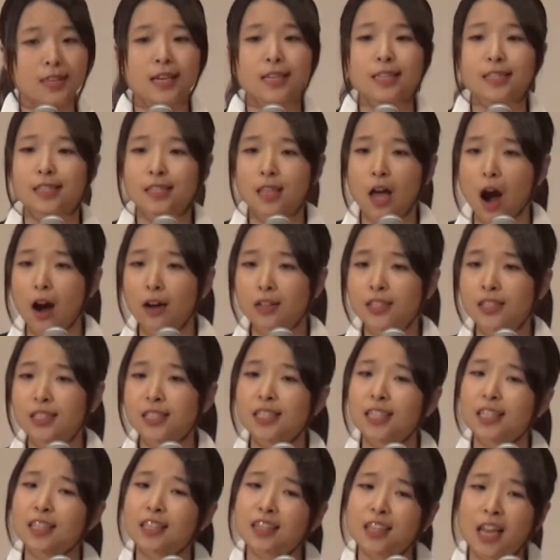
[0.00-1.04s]
these dogs
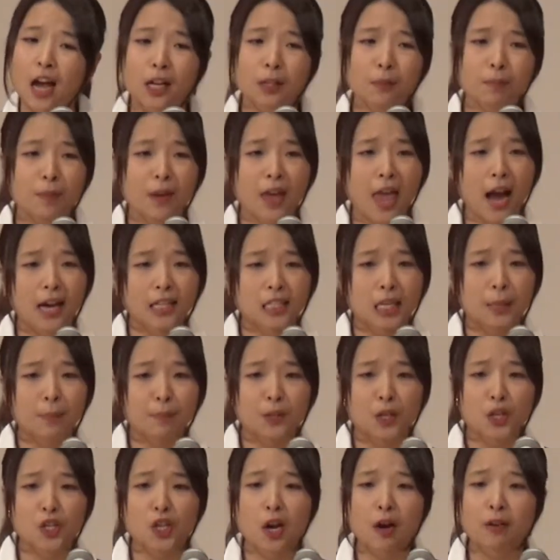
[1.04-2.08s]
cannot be
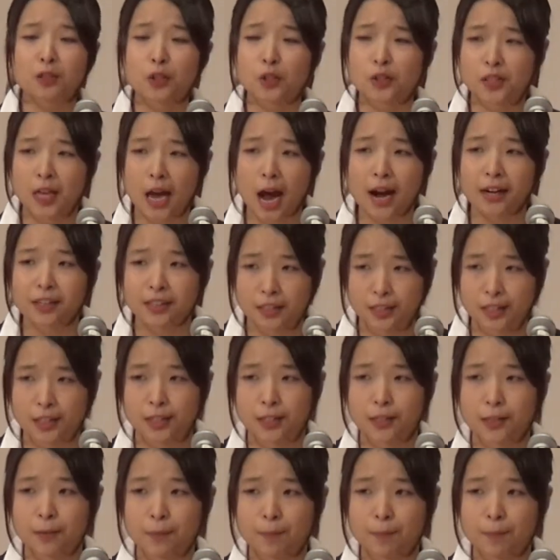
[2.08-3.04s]
accepted in our society.